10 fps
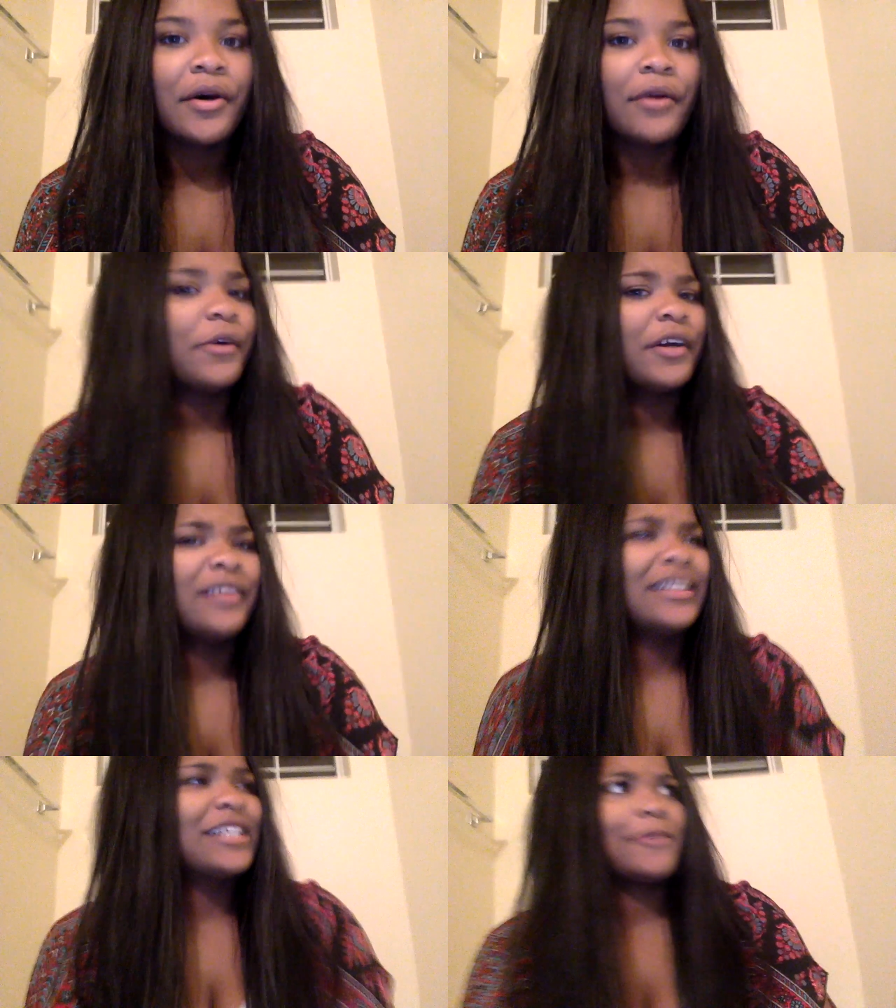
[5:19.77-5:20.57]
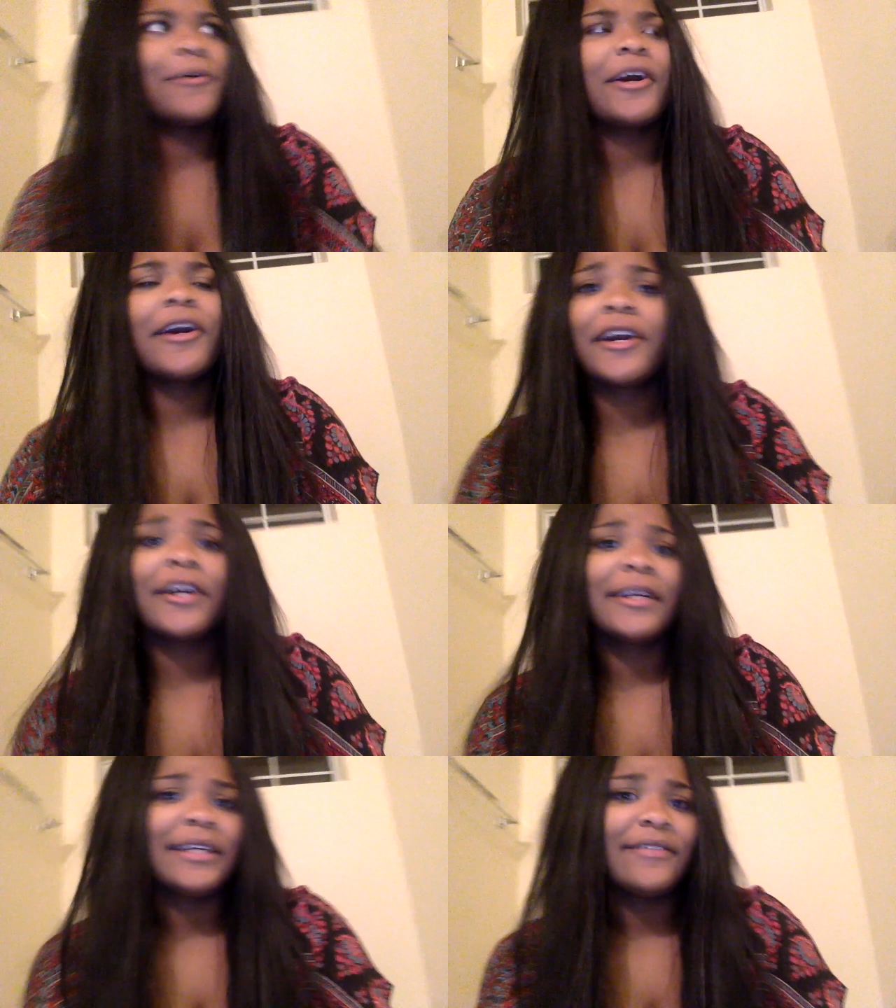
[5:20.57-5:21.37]
or unless you are
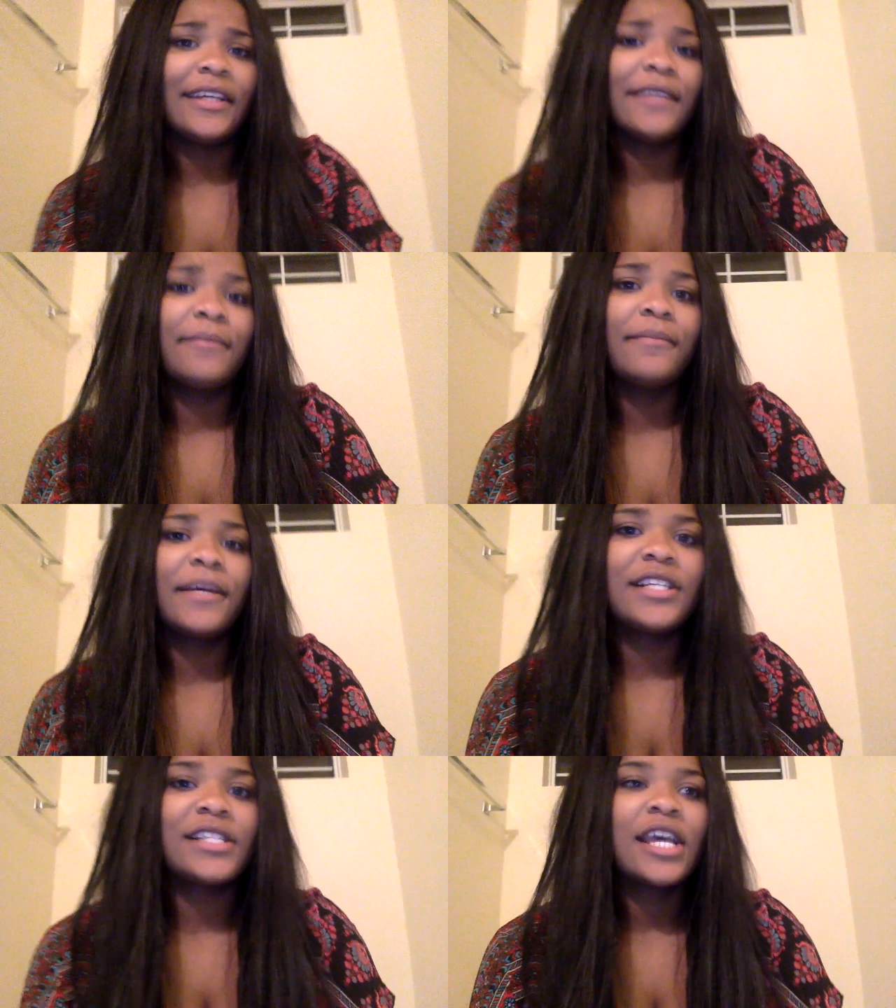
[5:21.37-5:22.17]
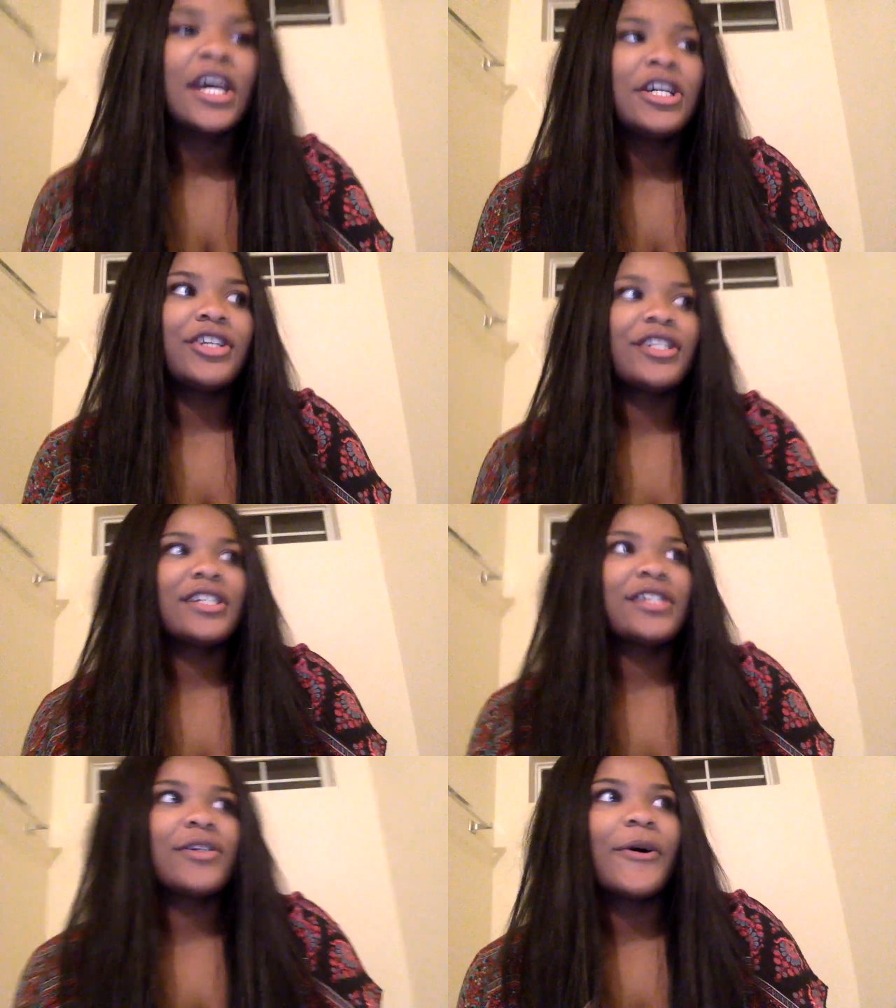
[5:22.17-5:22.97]
her even, because just
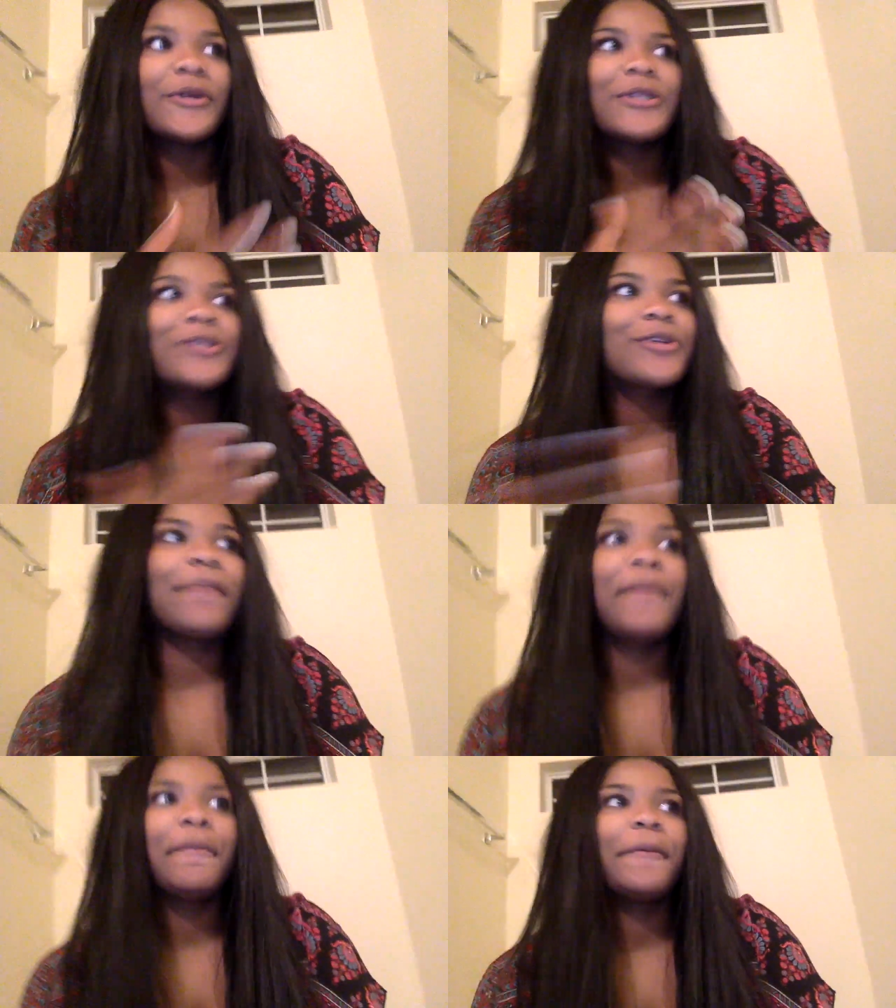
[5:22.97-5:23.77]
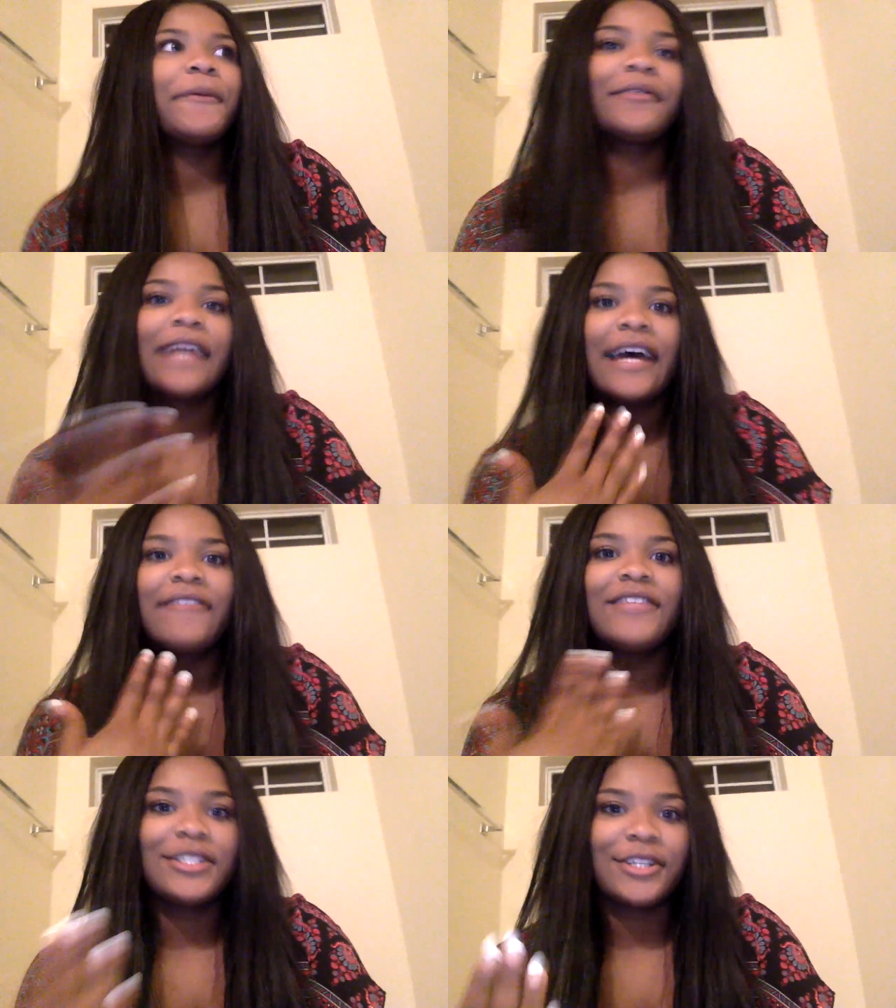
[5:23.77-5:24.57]
as all straight people don't have
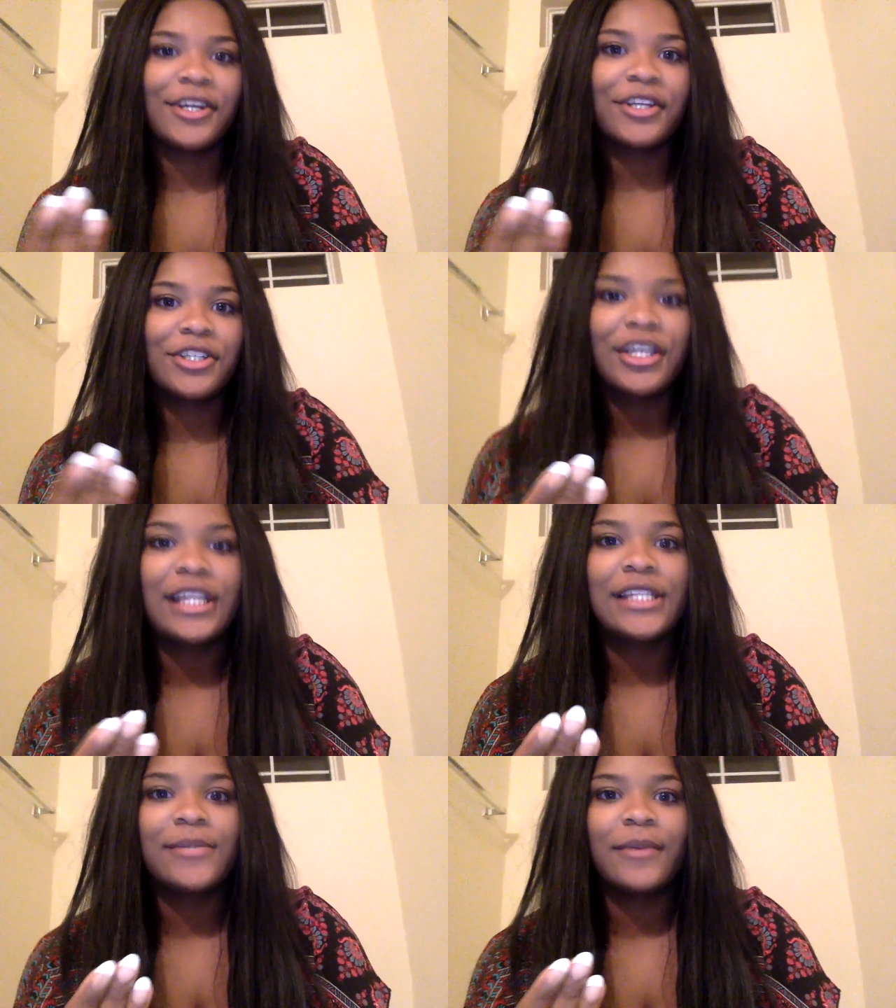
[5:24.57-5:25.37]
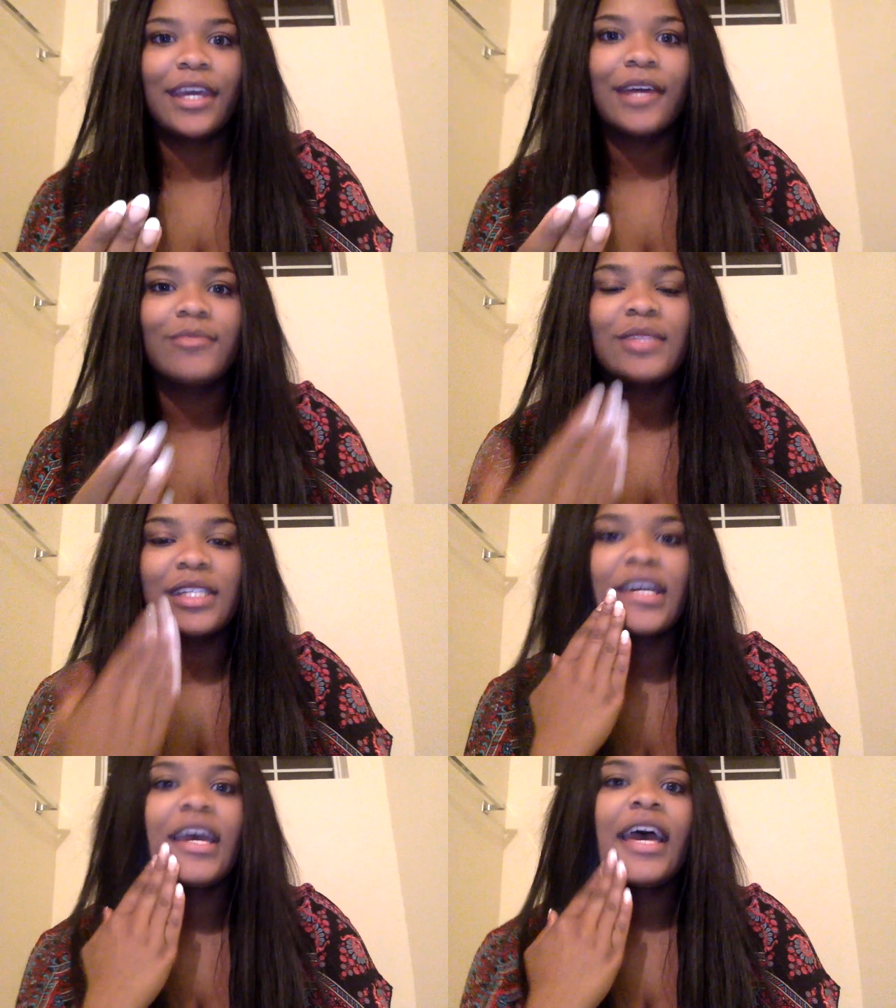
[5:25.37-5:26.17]
these certain traits when it comes
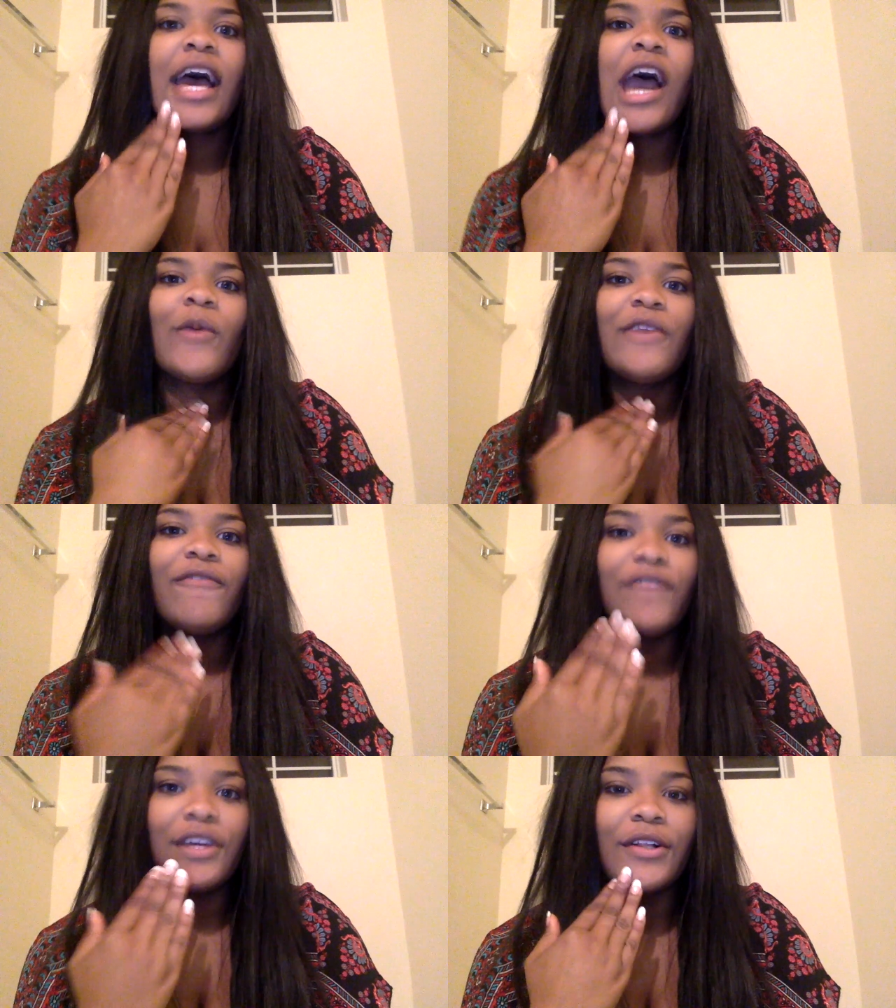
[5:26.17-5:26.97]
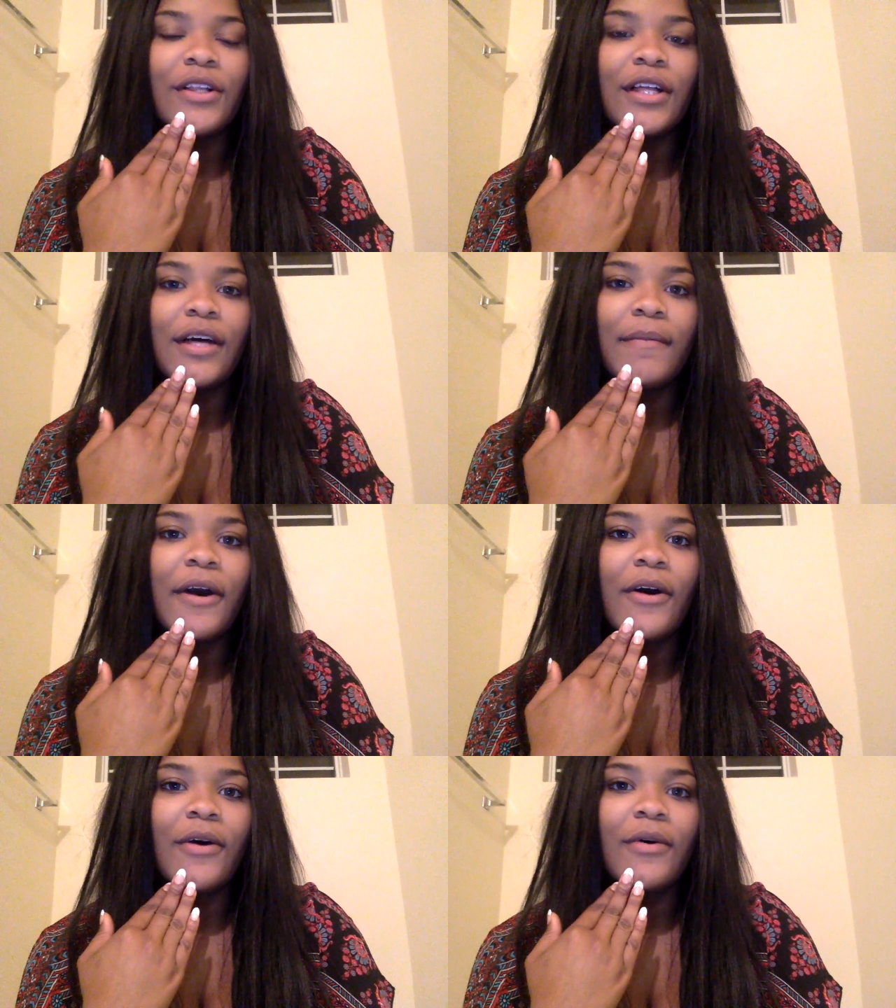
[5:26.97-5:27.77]
to how we feel
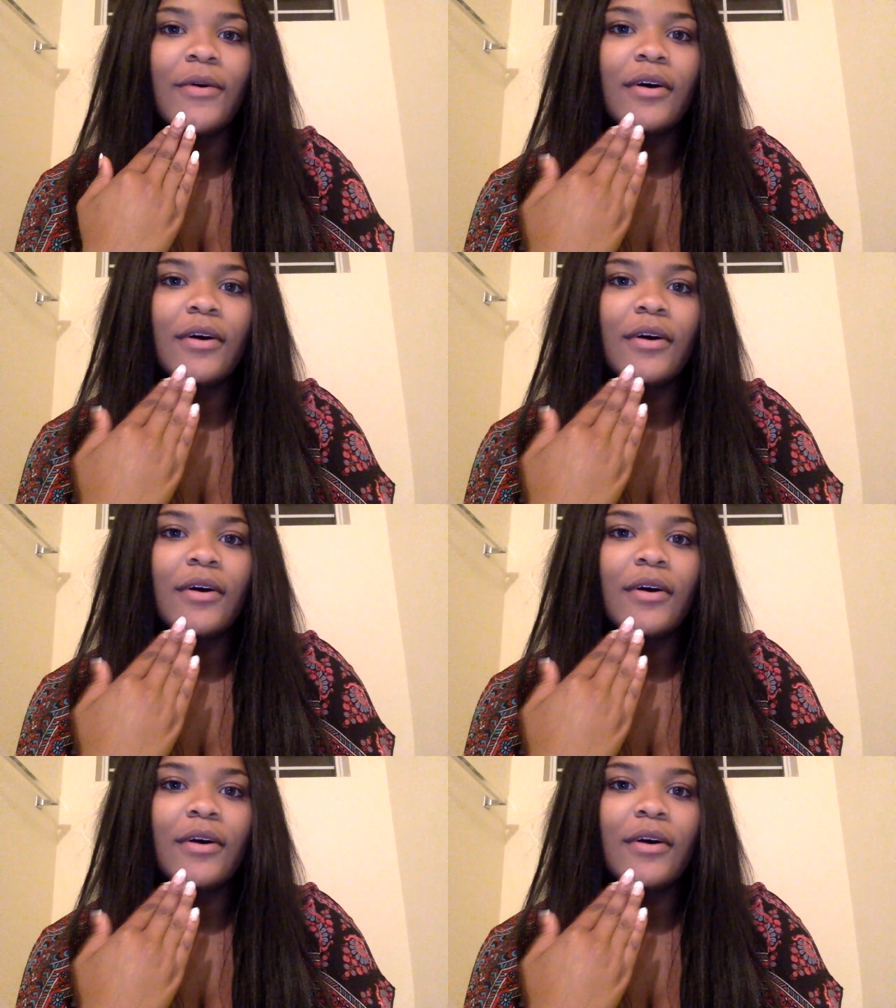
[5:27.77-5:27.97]
about